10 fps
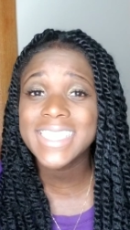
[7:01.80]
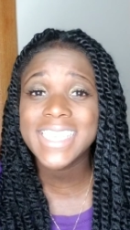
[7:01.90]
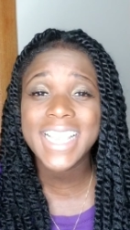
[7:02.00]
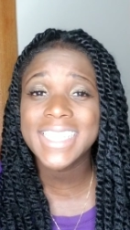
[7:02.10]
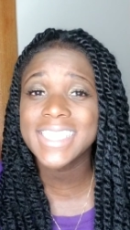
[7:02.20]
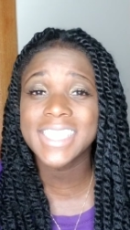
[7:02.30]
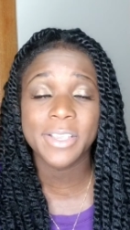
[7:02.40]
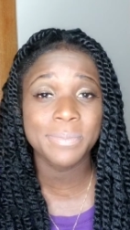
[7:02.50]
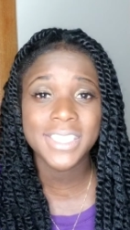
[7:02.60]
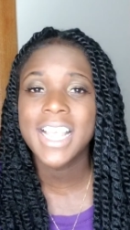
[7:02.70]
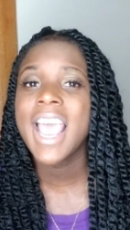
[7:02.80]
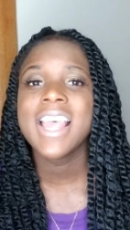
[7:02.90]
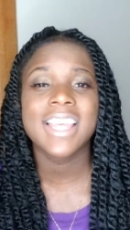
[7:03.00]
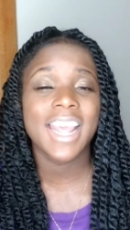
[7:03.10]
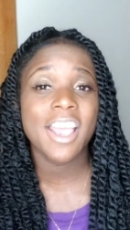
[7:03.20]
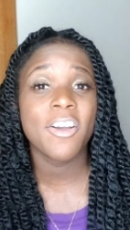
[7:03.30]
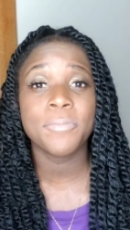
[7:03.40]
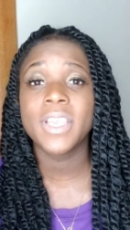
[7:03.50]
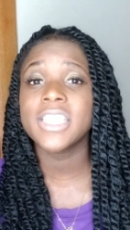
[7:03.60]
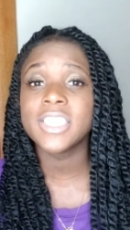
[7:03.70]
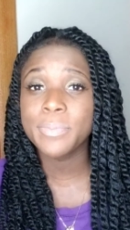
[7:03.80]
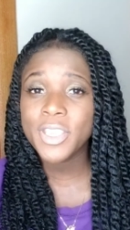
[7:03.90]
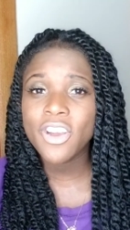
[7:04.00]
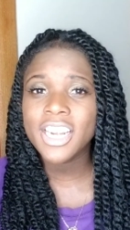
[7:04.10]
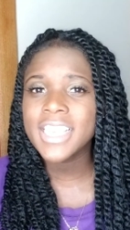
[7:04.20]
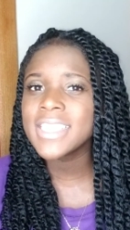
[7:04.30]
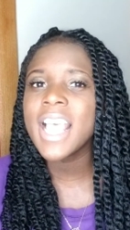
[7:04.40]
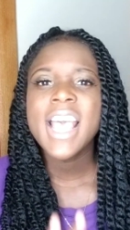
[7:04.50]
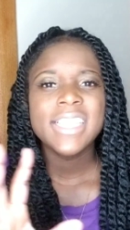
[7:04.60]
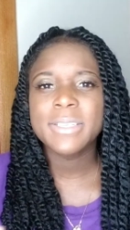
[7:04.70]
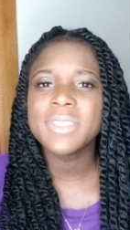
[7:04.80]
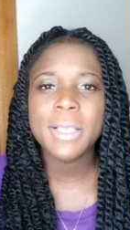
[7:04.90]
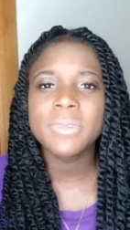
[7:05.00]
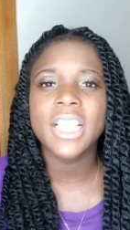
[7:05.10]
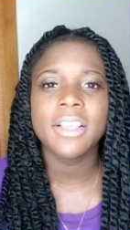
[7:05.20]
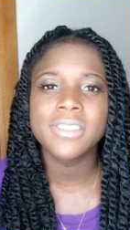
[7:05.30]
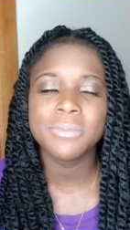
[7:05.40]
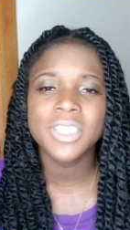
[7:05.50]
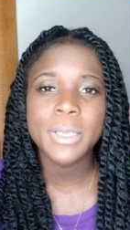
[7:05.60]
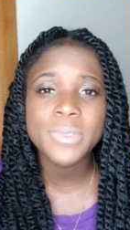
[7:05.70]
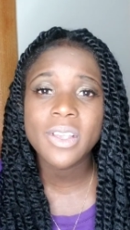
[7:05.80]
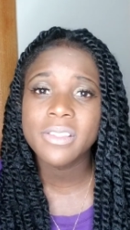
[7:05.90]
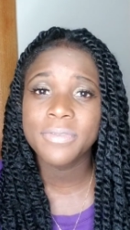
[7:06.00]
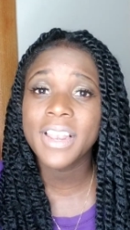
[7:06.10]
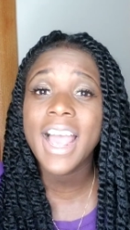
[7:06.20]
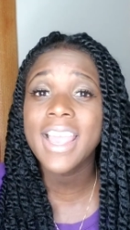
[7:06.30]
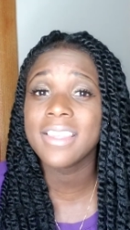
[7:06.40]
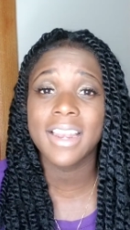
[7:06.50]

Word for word: scenes tips that I have, because to be honest, sometimes I have some tips on the fly that